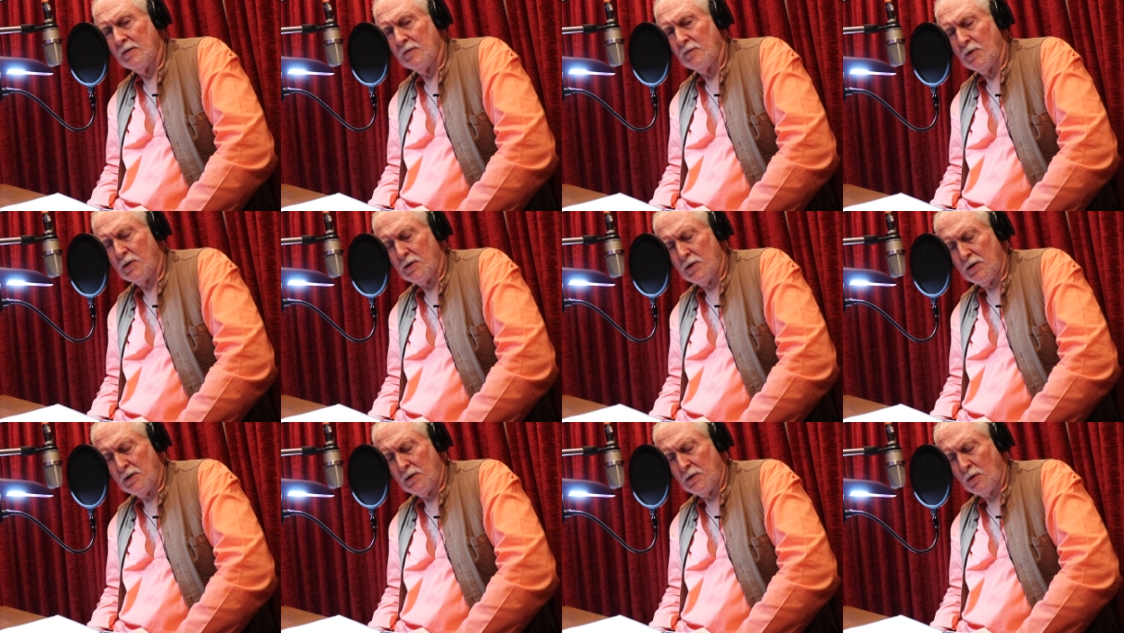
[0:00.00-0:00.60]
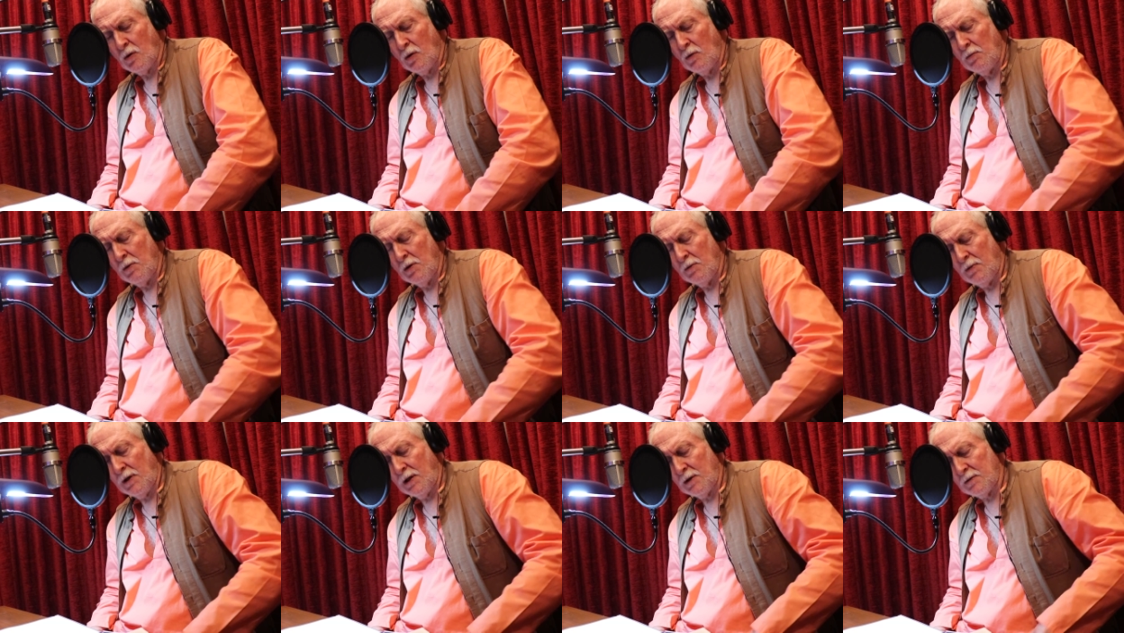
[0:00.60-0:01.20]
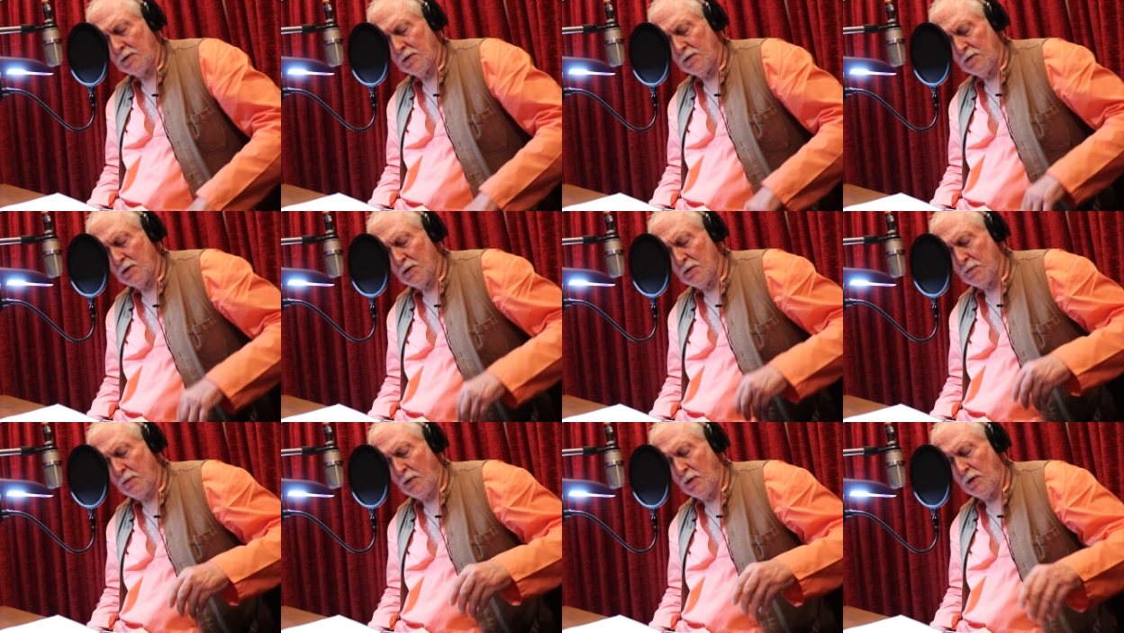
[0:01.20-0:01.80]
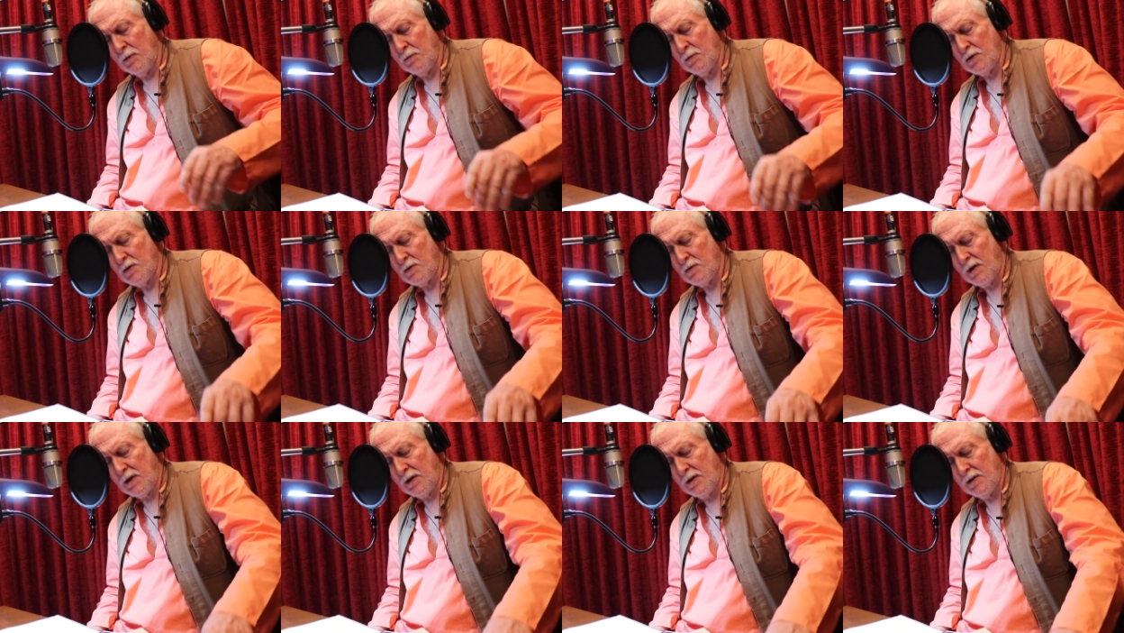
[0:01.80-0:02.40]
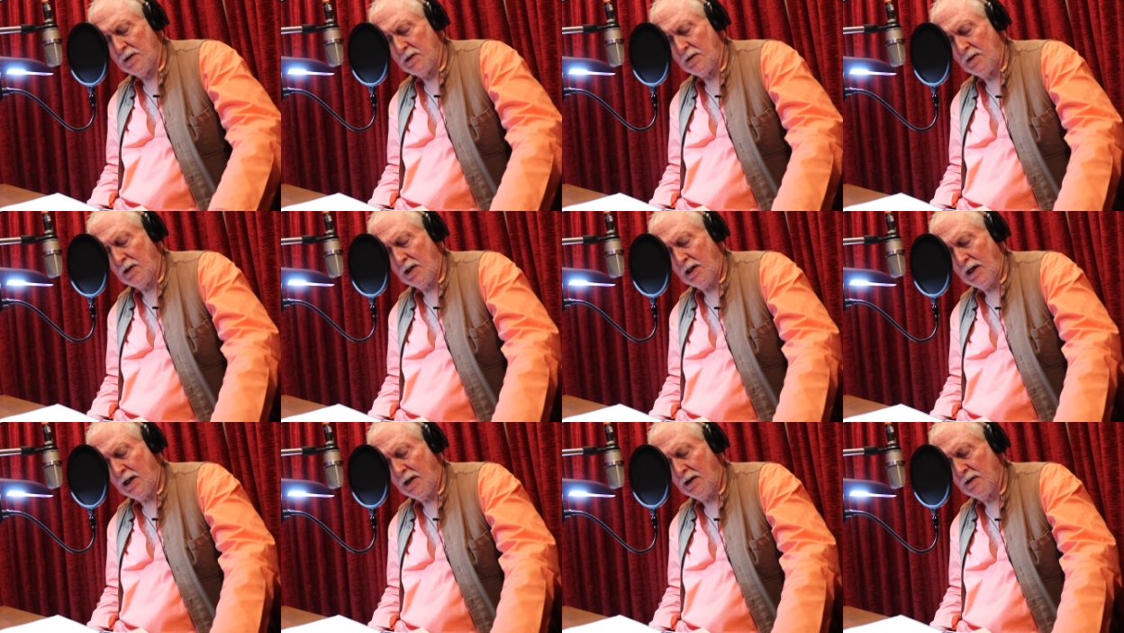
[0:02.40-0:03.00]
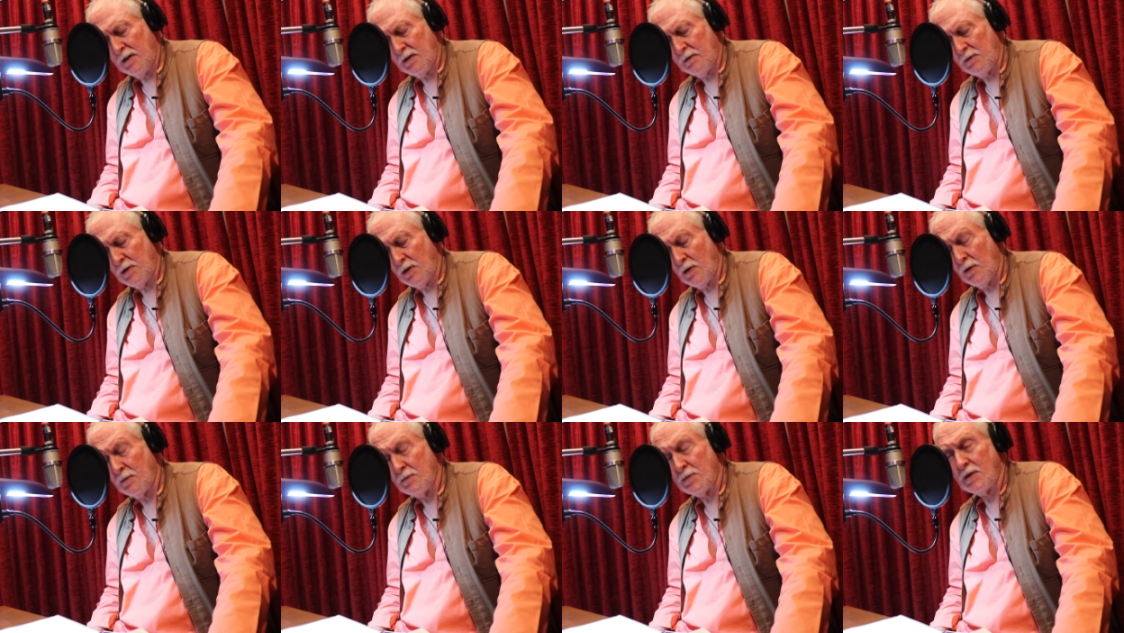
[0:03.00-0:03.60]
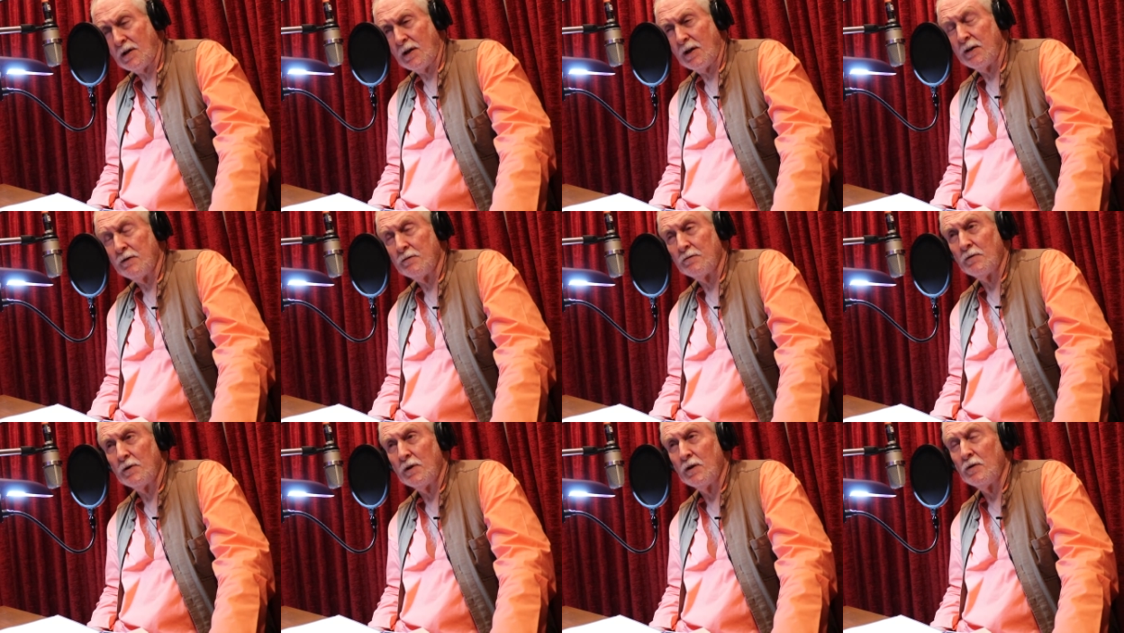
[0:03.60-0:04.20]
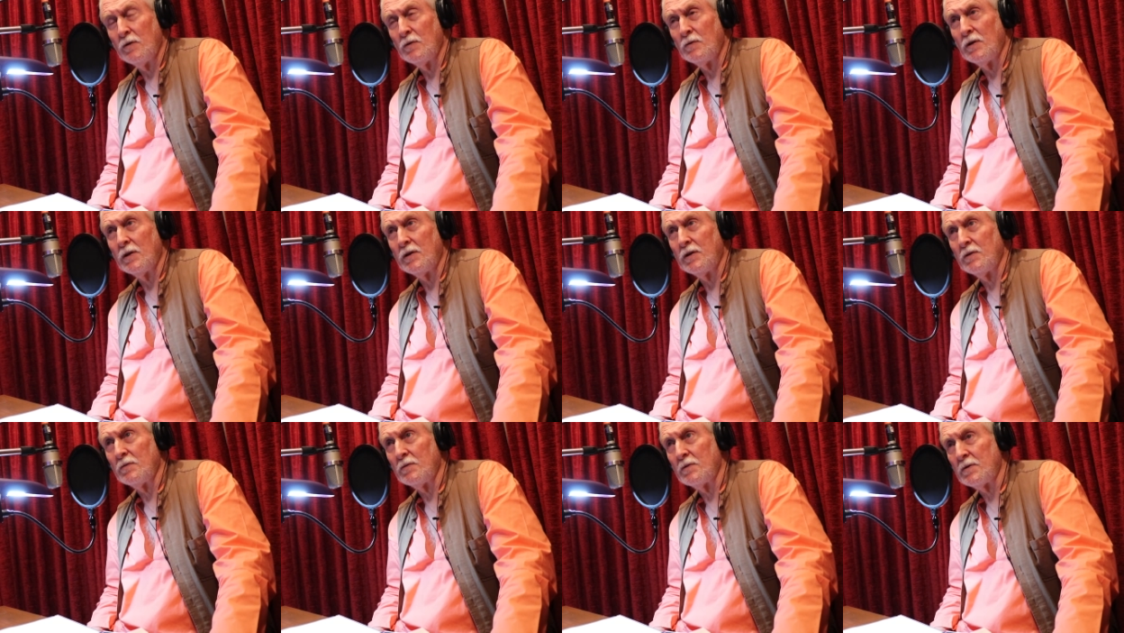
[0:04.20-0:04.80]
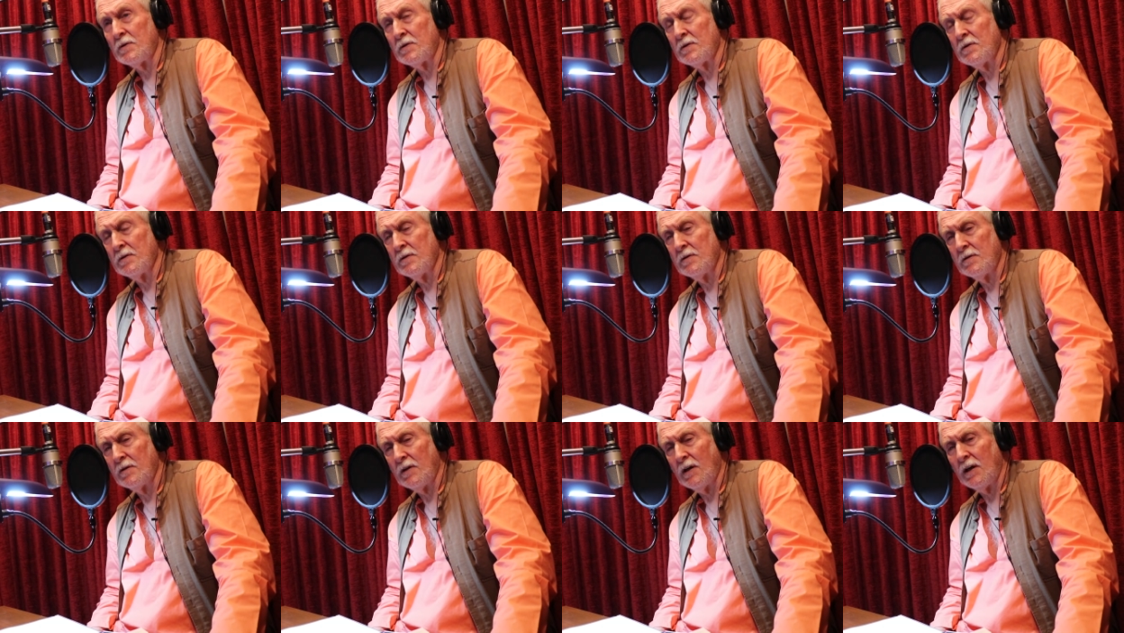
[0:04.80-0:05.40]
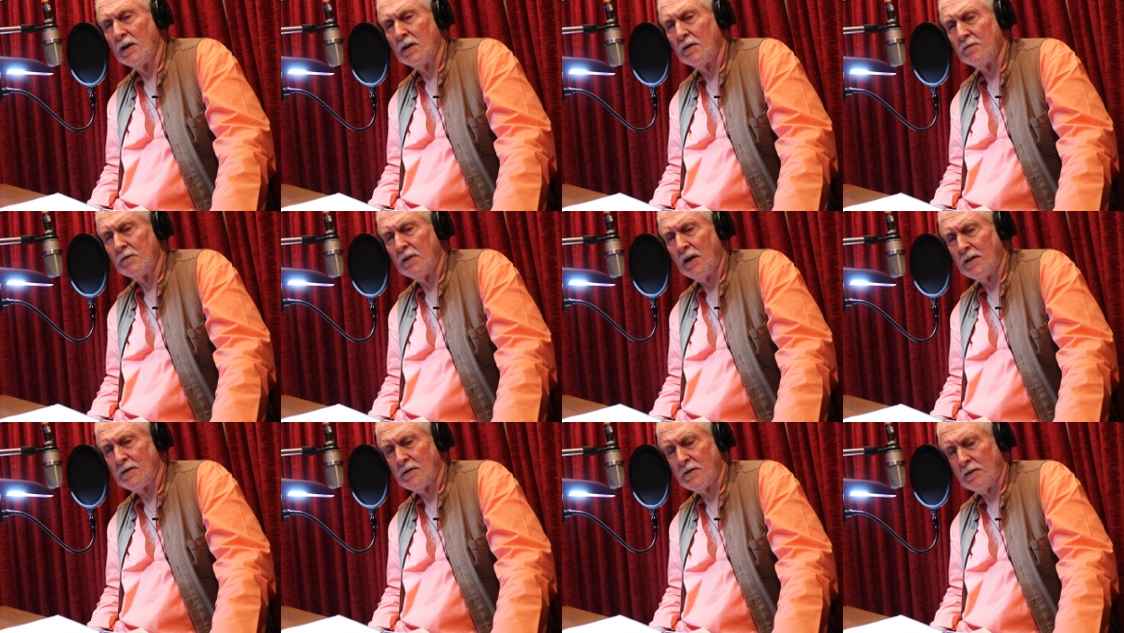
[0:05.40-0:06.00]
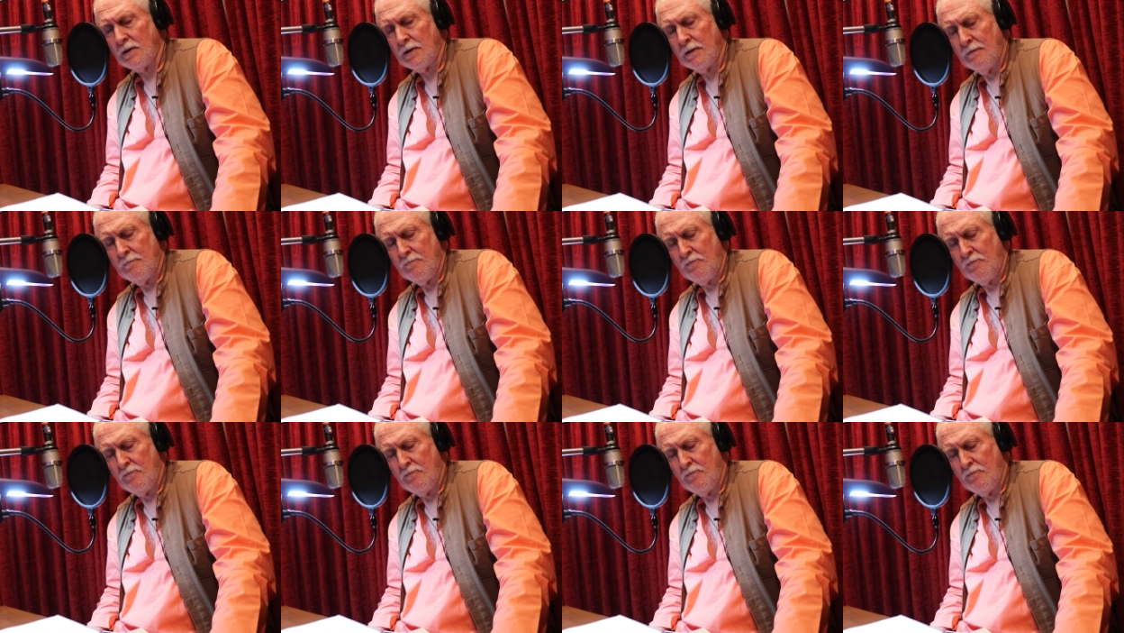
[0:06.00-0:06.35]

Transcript: which he told me about, that this poem was written near the end of Dom's life when he knew that he was dying of cancer.